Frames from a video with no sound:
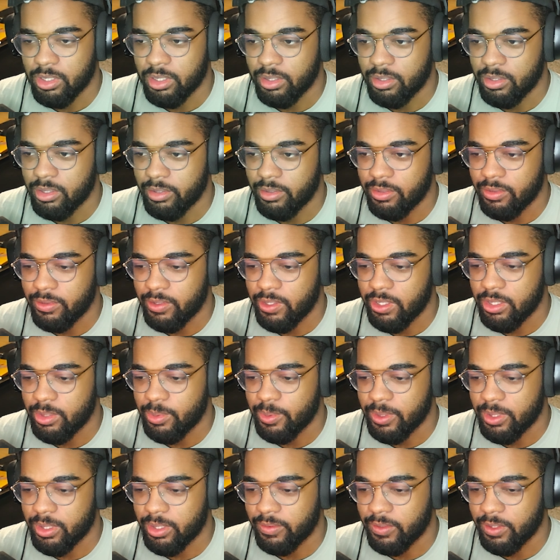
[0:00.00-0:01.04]
There's a very
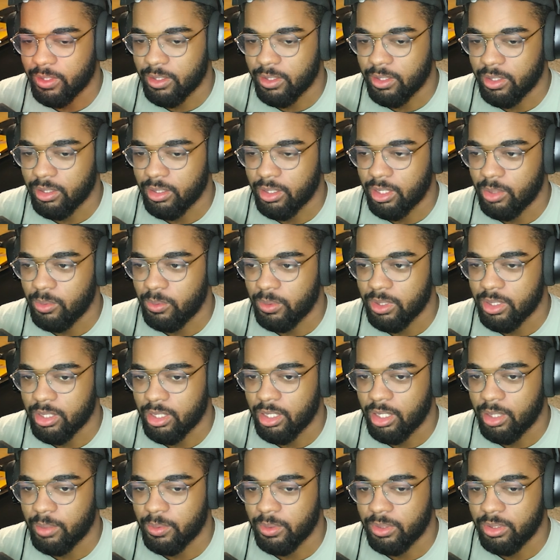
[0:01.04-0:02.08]
specific thing that I want to
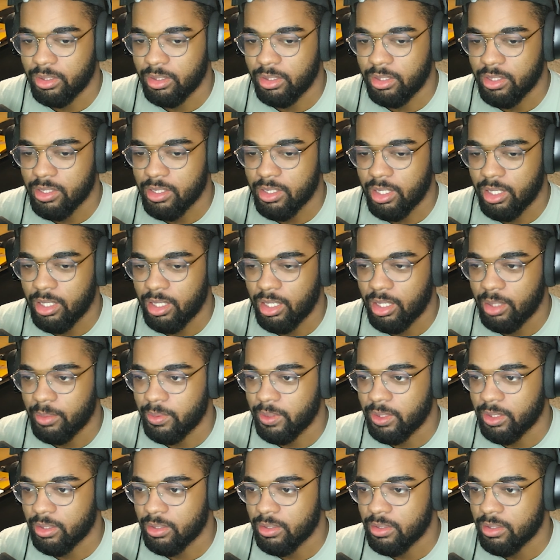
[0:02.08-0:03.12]
happen, and it's not happening,